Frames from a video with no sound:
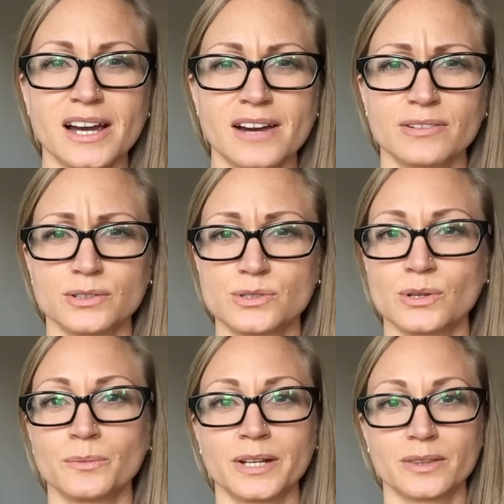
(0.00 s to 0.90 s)
i've heard
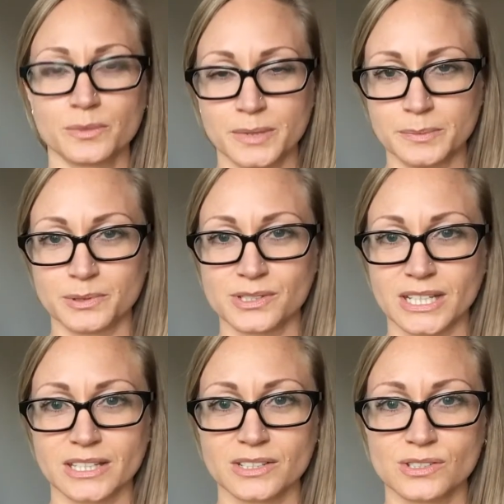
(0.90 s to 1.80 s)
so many other people
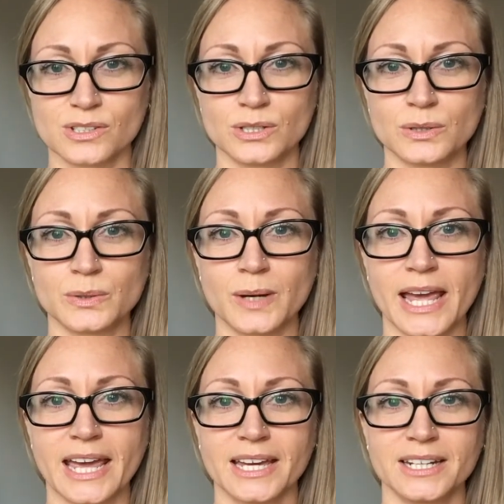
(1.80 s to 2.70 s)
say this too
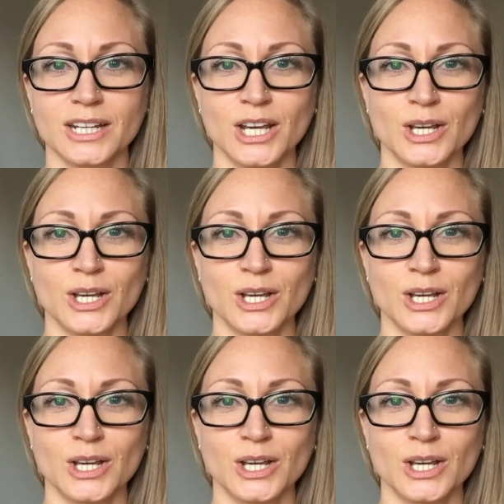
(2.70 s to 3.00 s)
and